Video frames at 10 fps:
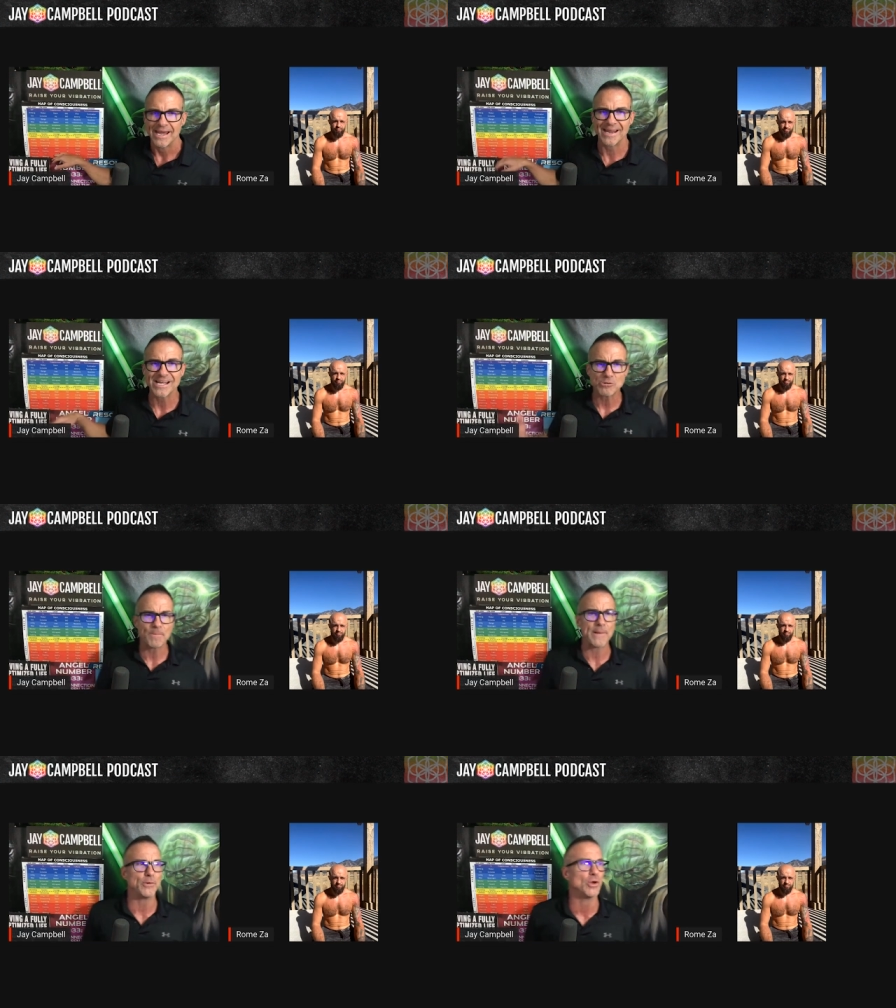And that's
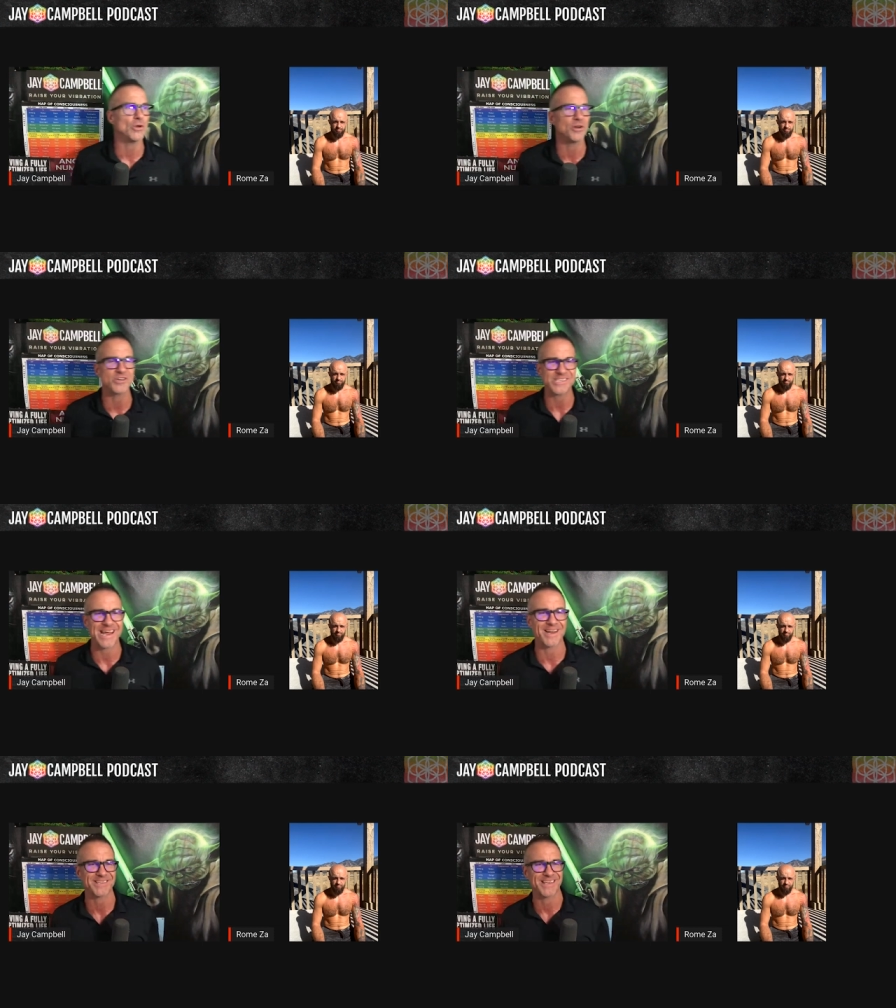what people don't
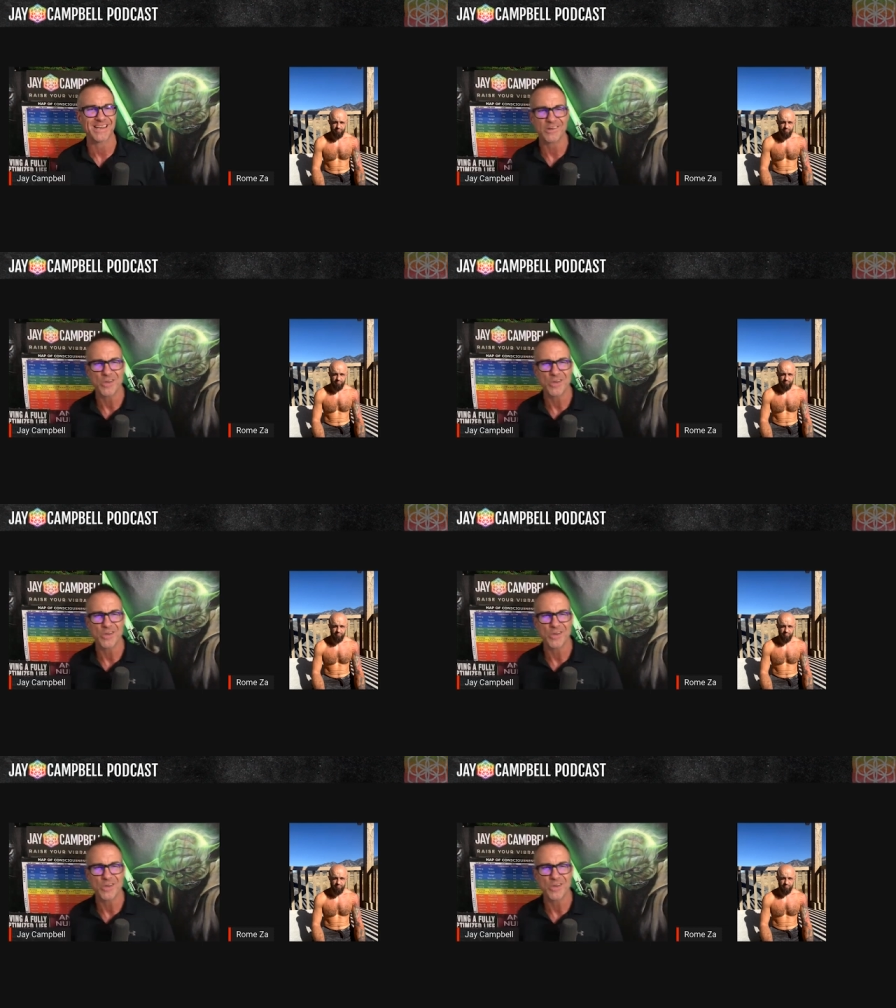understand. It's like,